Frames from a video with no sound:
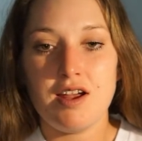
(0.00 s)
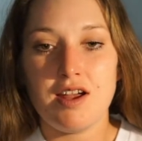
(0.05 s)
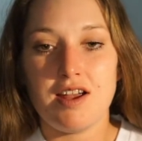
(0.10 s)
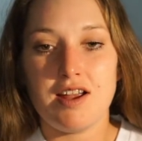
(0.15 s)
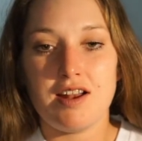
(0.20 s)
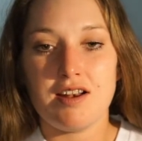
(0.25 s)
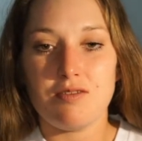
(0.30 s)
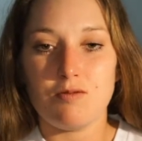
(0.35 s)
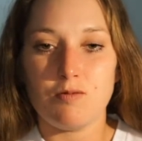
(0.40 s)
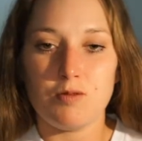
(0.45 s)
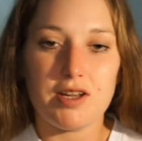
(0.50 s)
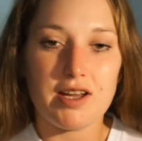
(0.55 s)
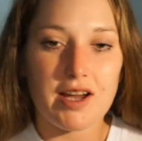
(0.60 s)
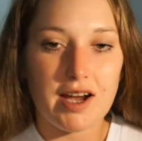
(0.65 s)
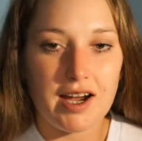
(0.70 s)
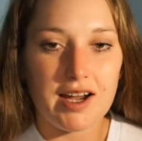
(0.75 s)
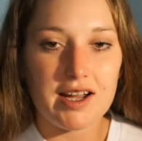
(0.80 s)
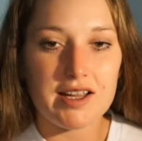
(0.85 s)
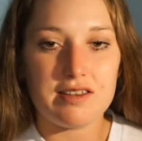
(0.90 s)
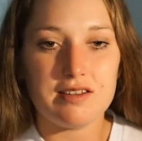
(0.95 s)
and we
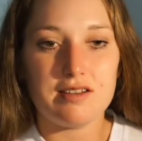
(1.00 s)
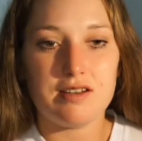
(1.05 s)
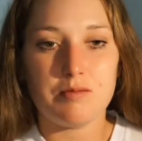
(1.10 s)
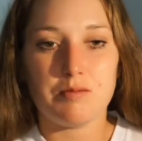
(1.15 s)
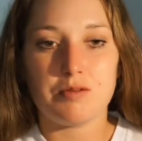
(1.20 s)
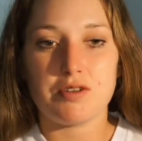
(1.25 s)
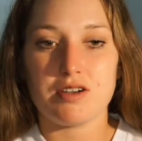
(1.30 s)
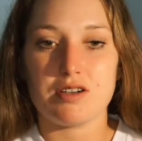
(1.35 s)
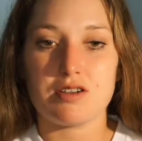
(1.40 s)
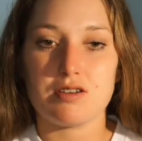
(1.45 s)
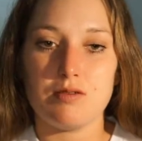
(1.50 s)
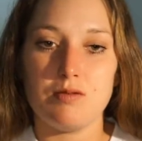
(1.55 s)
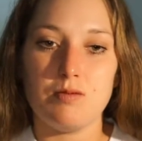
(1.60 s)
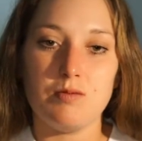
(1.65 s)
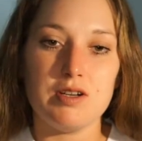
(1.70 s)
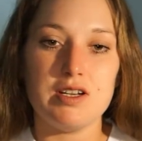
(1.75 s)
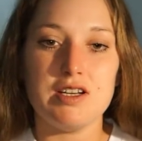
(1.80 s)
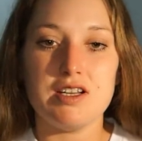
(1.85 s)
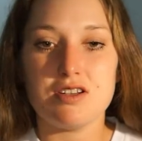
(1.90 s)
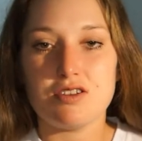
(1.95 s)
hide the depression, and
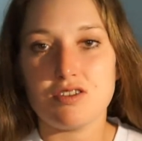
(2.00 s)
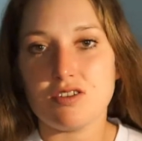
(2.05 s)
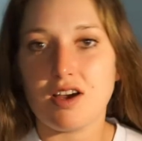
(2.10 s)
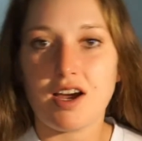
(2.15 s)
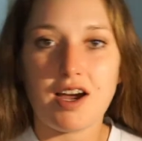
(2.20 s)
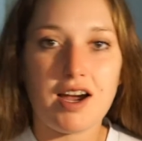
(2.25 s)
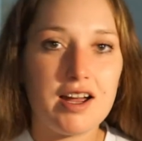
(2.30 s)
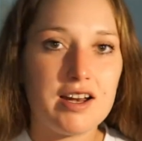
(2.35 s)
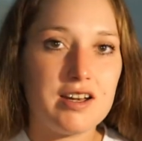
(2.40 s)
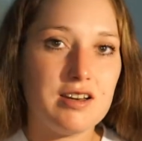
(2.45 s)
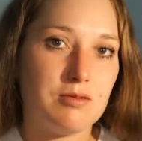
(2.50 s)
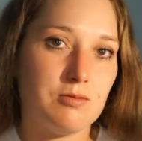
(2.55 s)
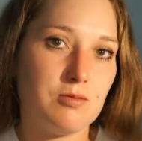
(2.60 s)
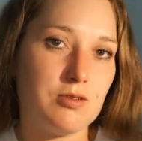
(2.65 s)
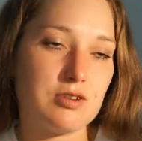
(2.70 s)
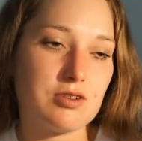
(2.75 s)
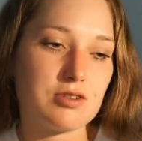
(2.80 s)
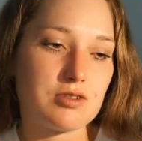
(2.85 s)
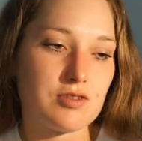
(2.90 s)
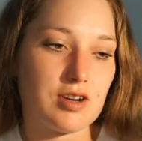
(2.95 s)
we need to hide it with
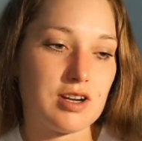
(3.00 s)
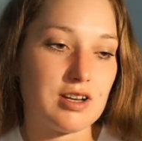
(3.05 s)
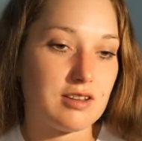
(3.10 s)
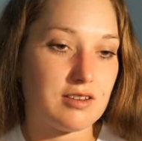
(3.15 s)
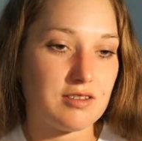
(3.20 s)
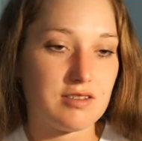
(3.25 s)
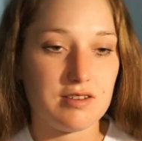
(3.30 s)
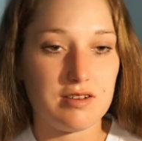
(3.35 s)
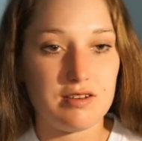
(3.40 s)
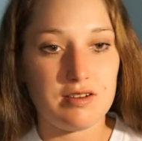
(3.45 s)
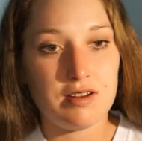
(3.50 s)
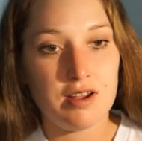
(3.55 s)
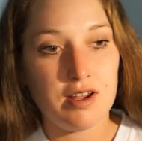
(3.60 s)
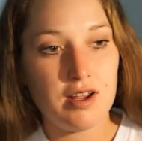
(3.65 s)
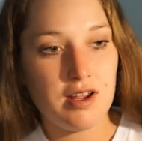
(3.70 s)
strength and